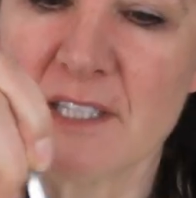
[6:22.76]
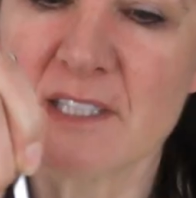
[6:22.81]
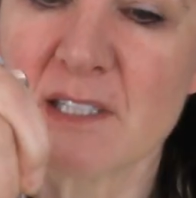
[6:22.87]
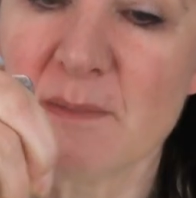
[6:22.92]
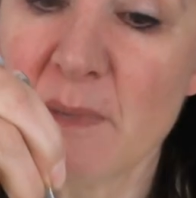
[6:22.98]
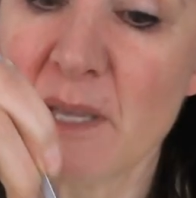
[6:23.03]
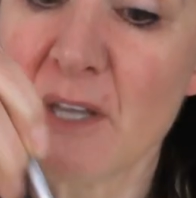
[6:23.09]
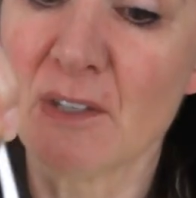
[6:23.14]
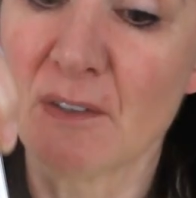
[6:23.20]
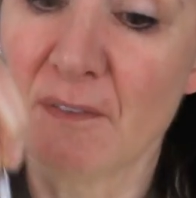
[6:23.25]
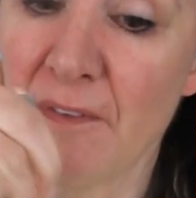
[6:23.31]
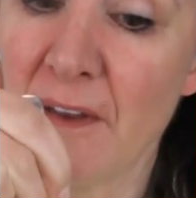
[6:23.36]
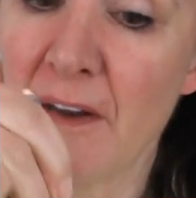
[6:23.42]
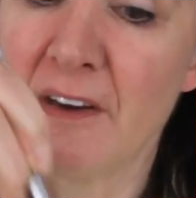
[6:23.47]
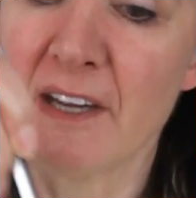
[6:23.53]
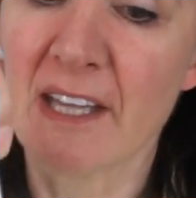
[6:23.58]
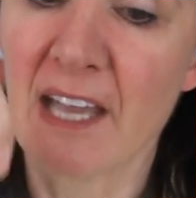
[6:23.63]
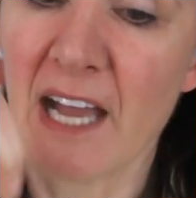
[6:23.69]
smells
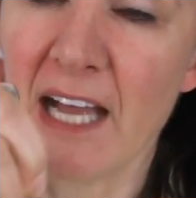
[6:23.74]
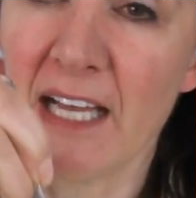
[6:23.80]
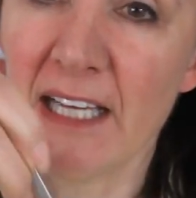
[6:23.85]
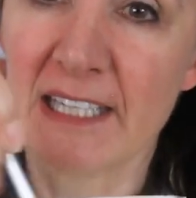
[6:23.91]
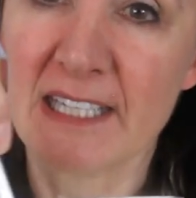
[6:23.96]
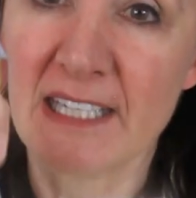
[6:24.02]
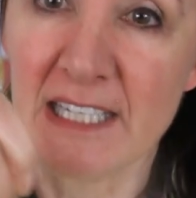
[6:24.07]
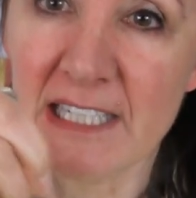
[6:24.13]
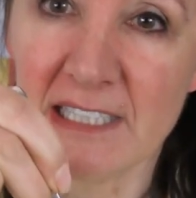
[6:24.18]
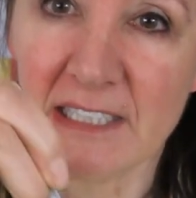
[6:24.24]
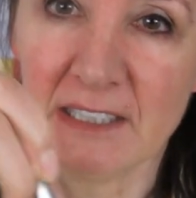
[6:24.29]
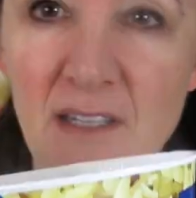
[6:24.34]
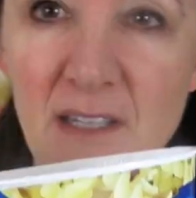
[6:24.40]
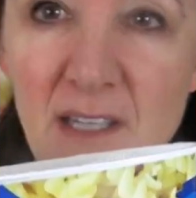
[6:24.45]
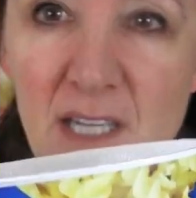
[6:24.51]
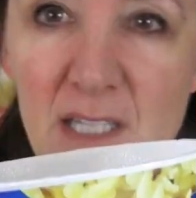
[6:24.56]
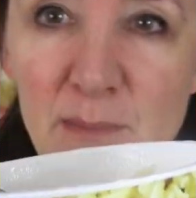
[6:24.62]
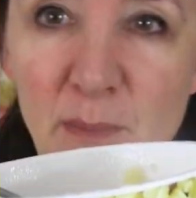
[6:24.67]
very garlicky.
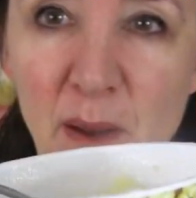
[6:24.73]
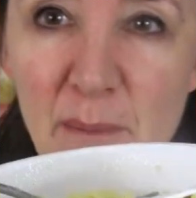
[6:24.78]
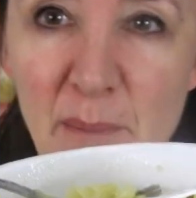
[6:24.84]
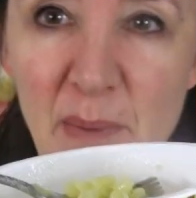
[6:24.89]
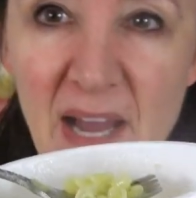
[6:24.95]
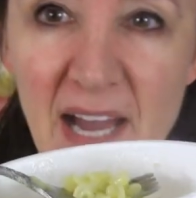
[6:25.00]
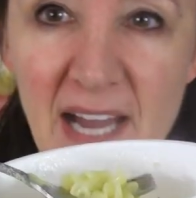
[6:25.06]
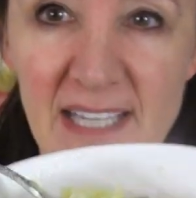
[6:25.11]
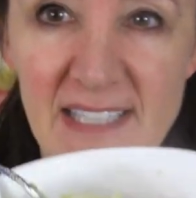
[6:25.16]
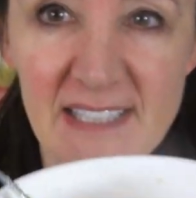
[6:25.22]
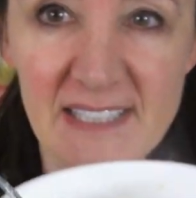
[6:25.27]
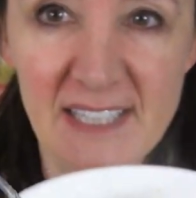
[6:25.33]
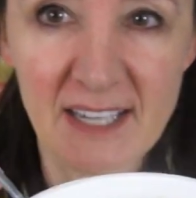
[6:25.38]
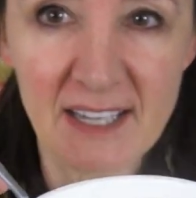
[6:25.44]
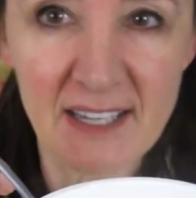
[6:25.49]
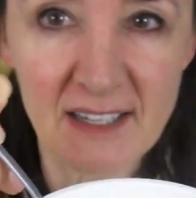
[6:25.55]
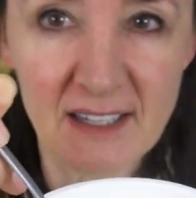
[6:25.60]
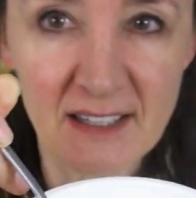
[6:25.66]
There's my
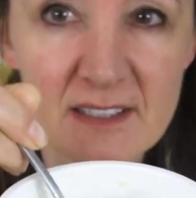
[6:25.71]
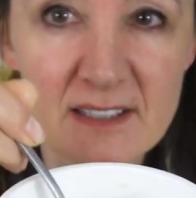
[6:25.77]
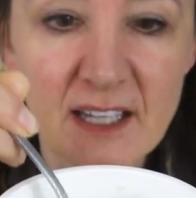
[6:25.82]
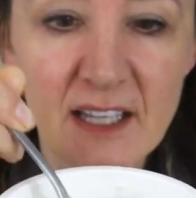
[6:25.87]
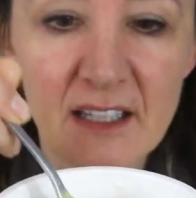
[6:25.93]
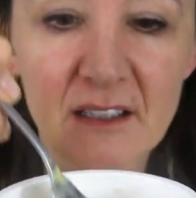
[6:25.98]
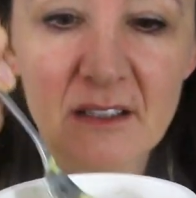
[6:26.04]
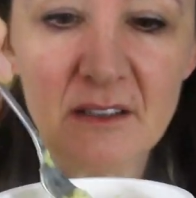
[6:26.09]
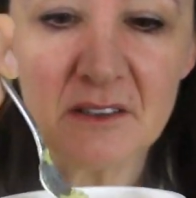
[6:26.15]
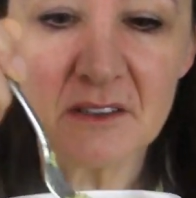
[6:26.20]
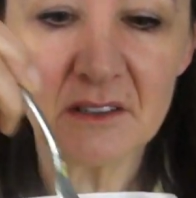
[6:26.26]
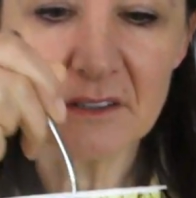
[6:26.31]
pasta. Does that look